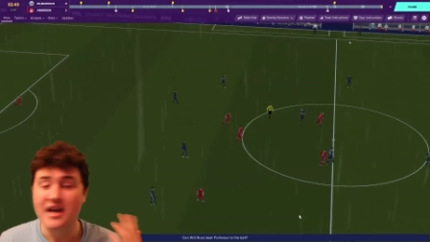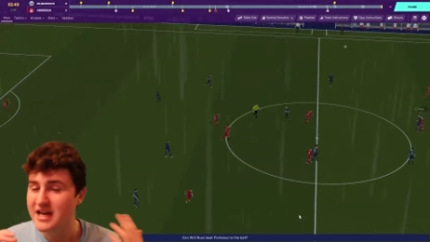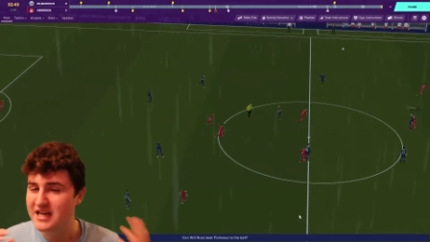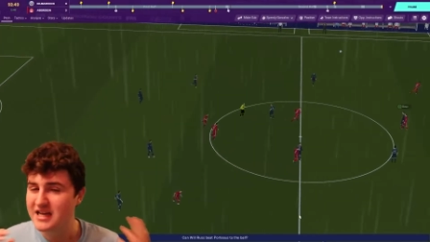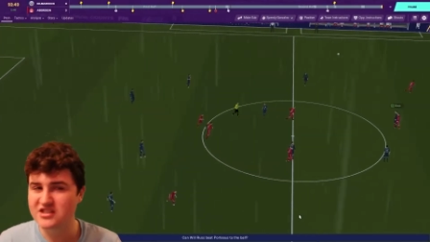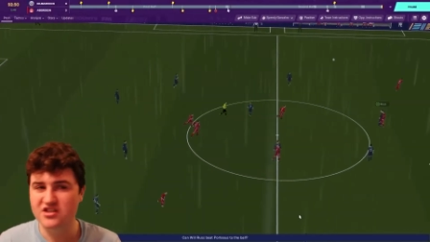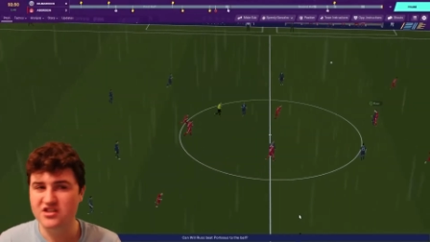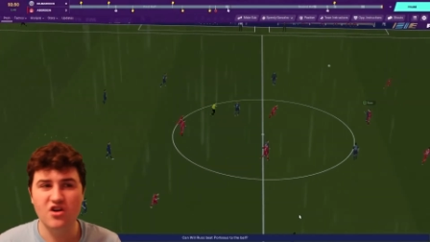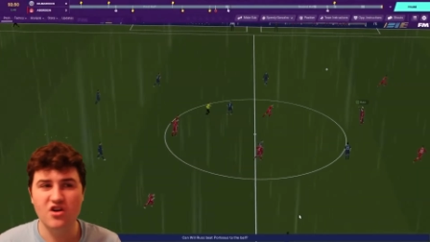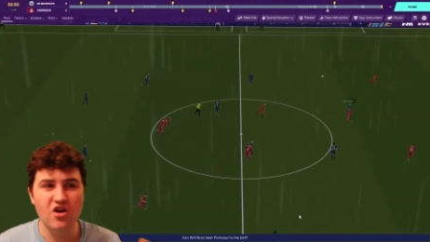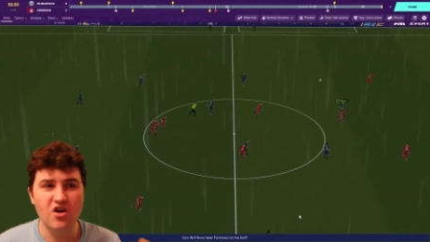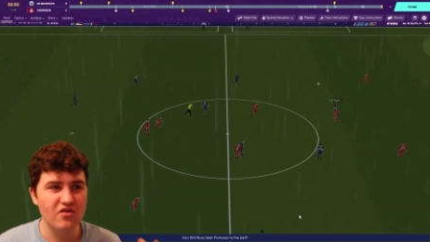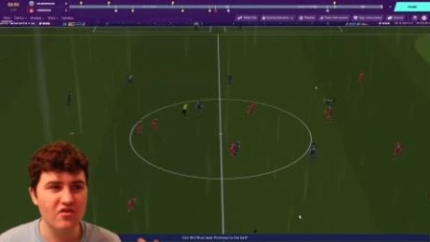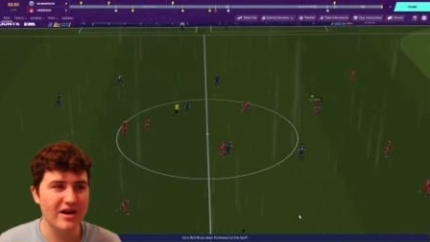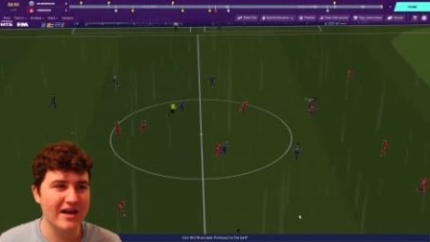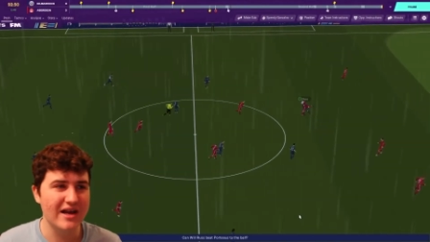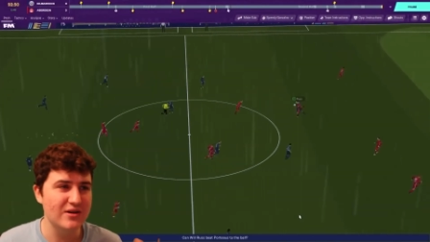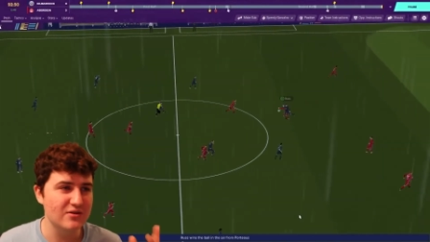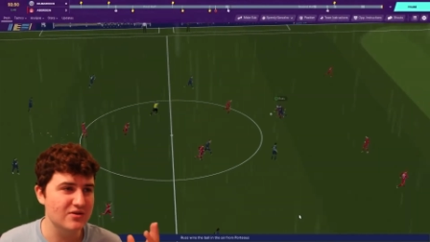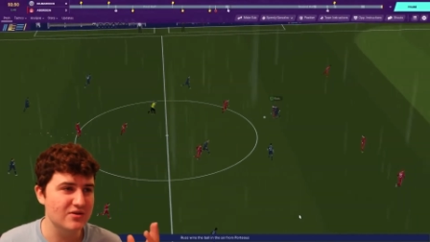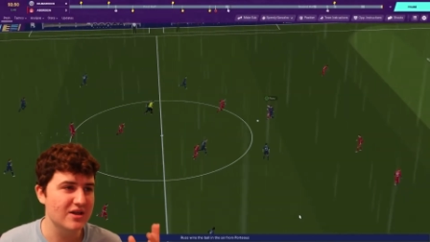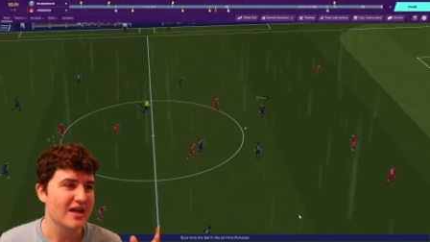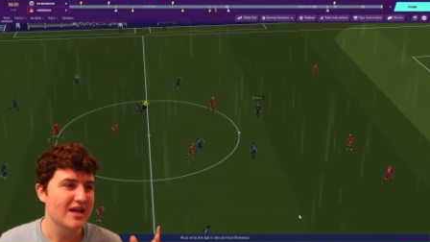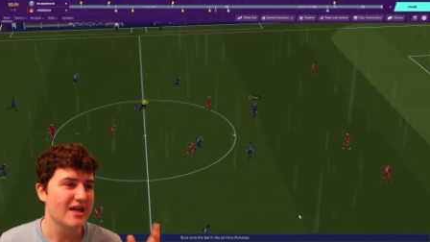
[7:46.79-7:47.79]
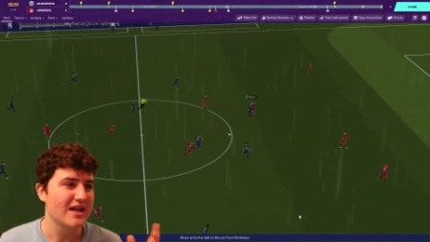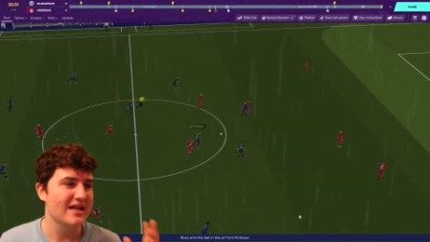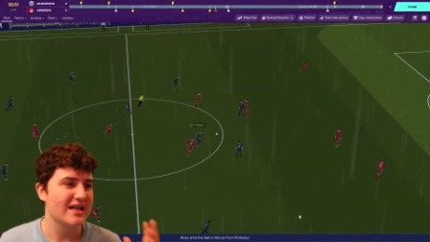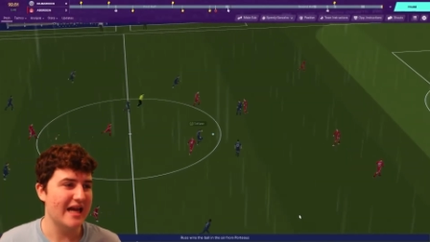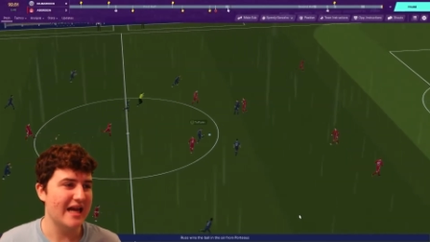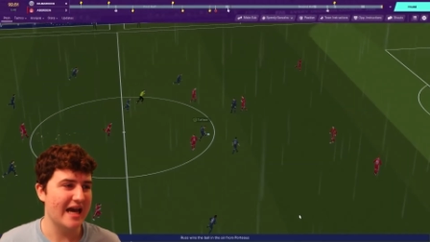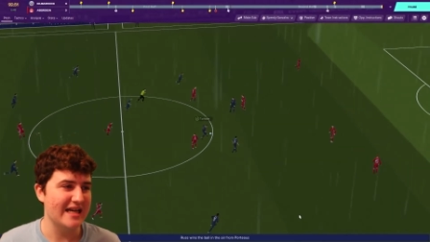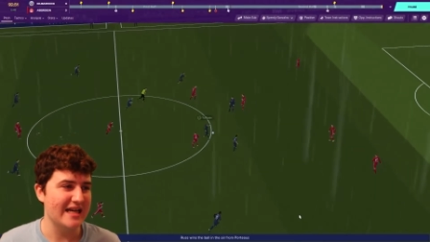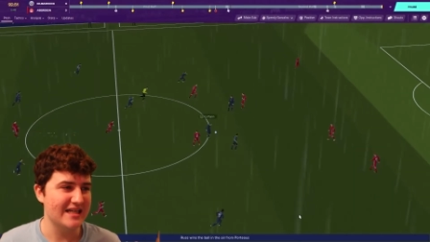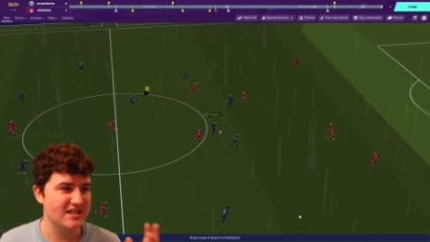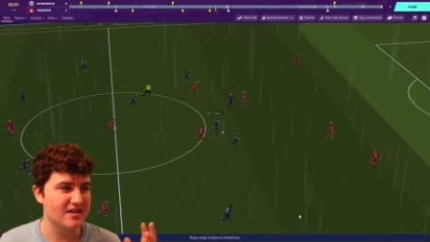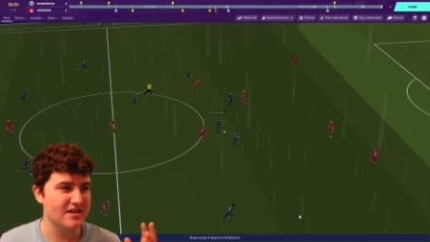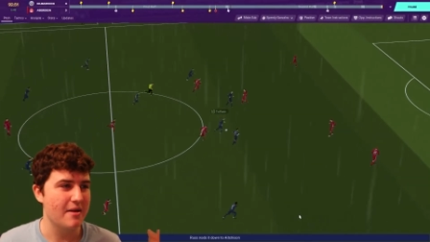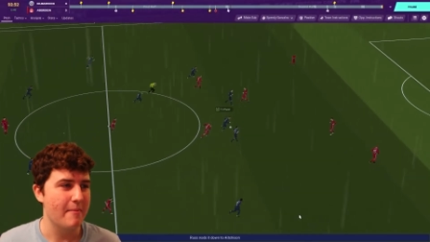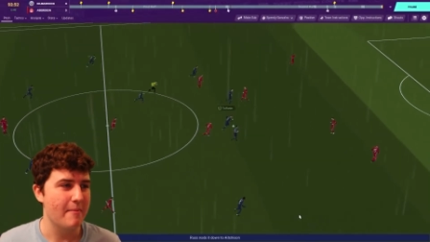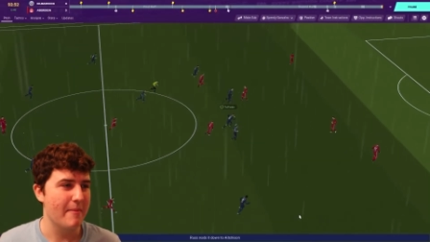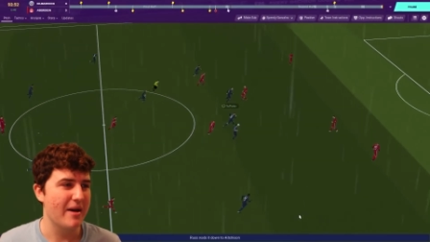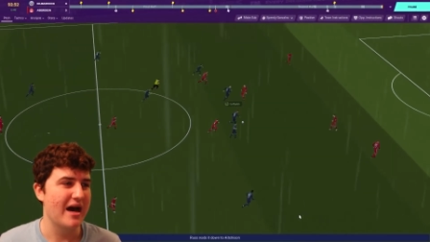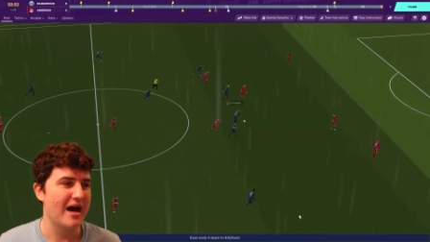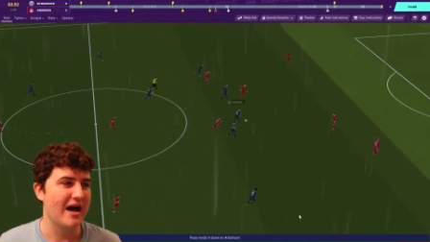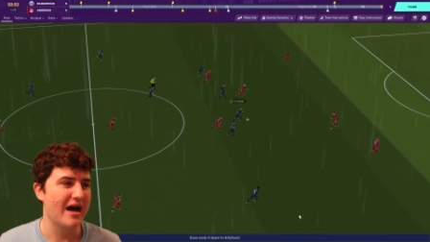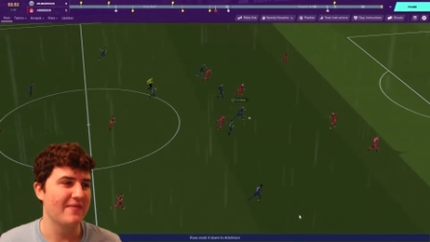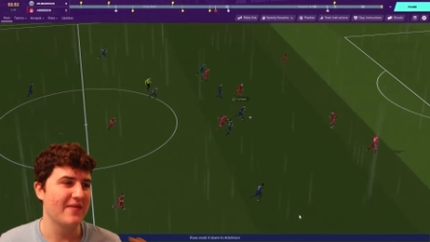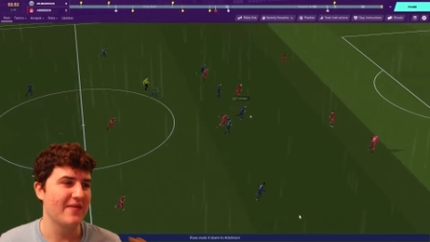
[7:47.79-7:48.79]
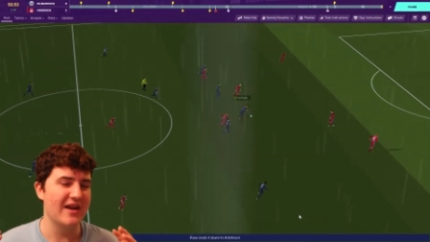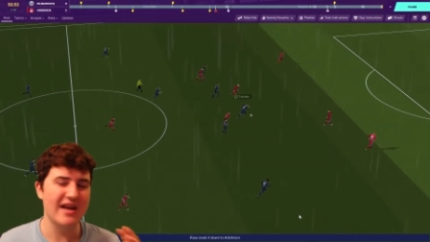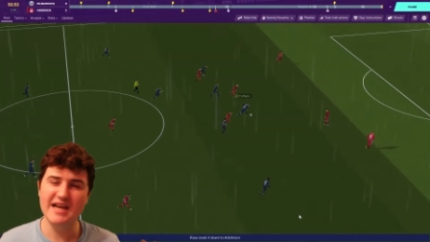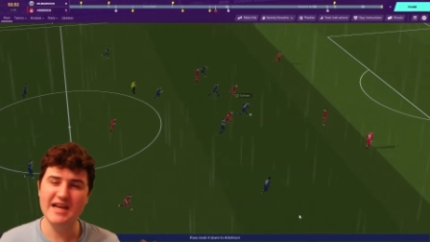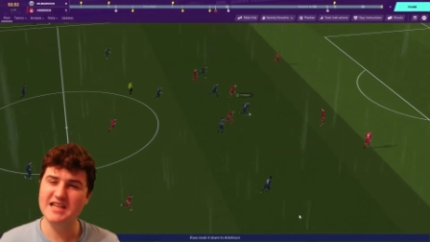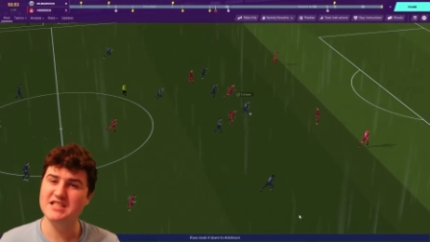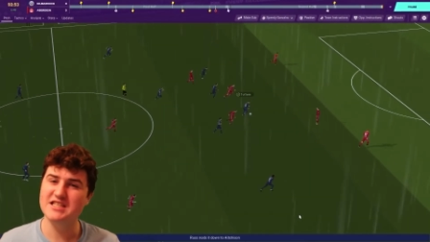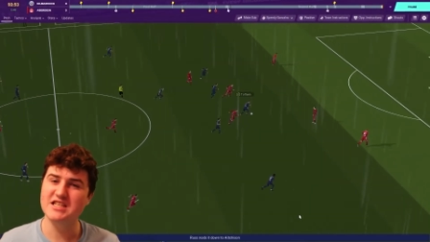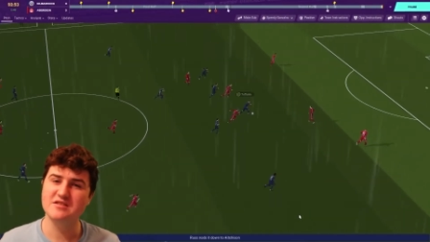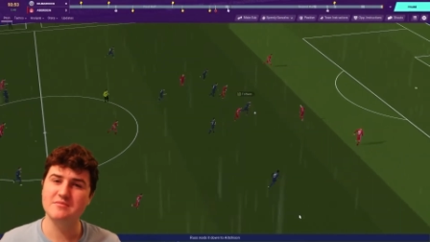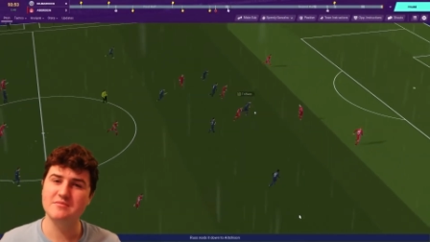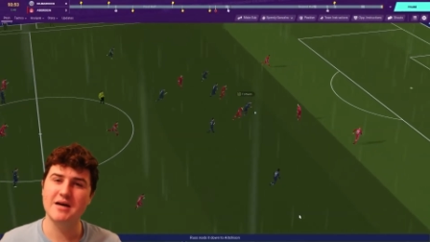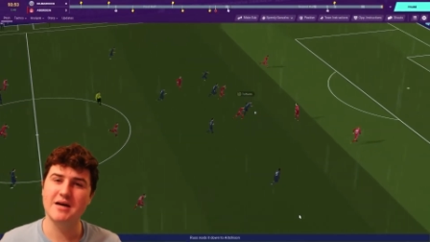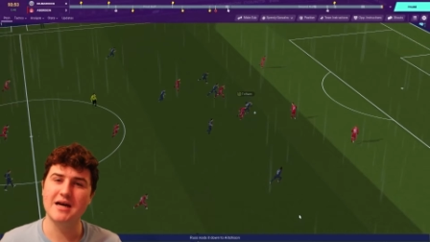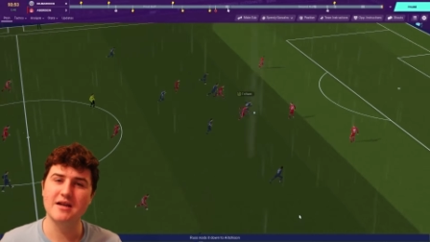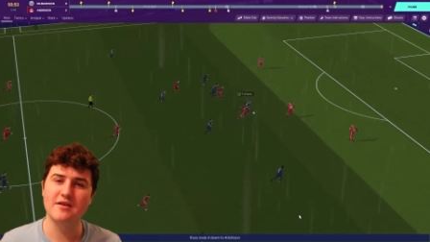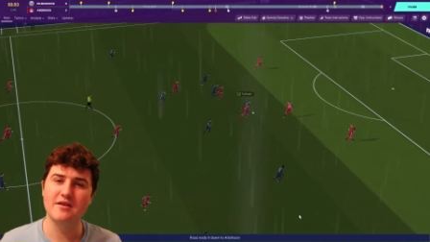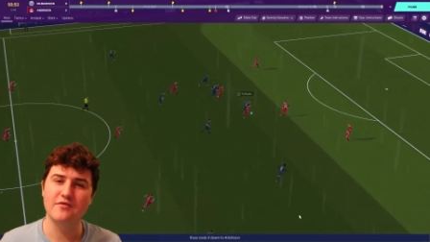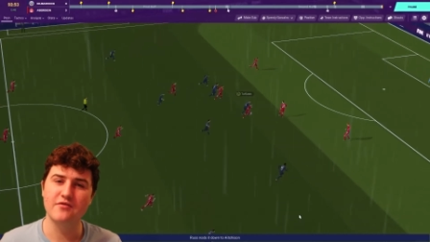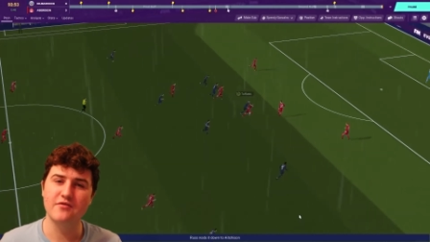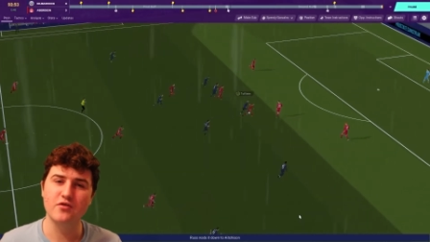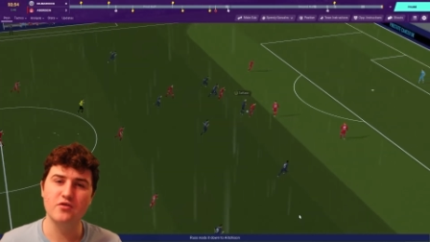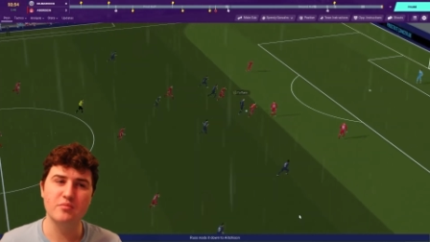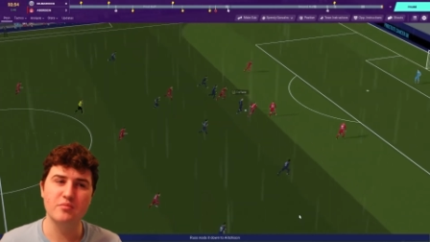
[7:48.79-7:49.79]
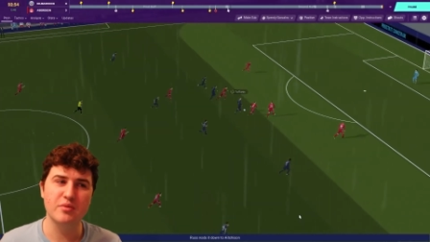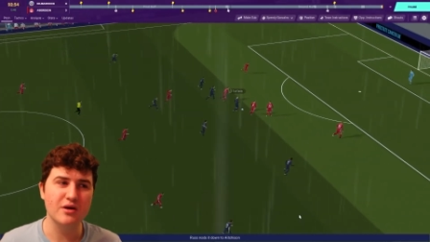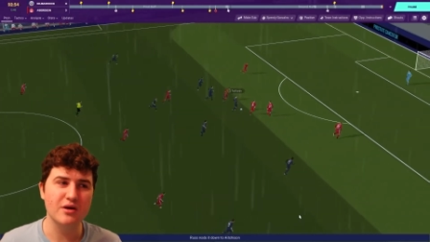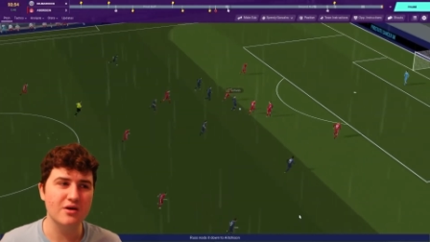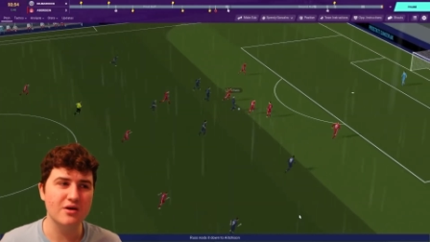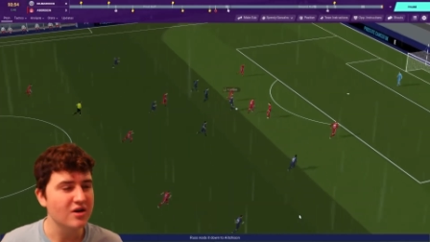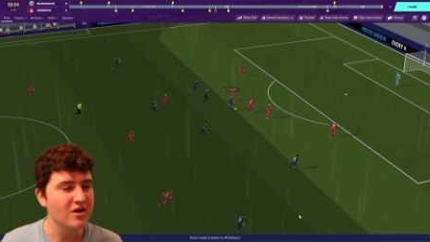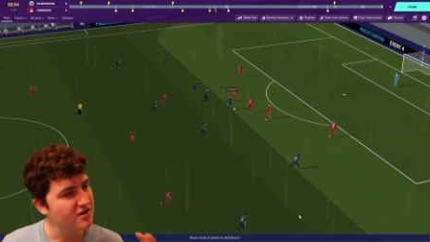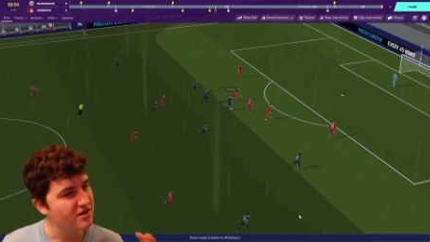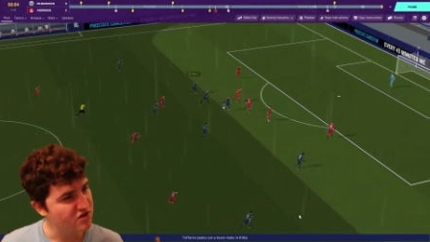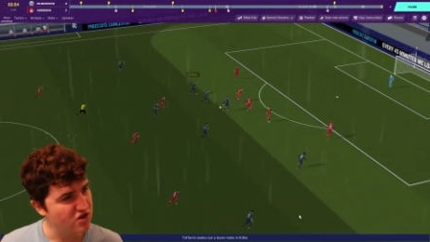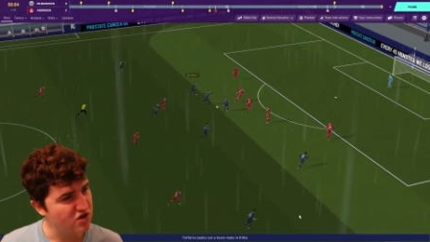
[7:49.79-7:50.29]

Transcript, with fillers: He's an all-round nice man. The nicest man in football.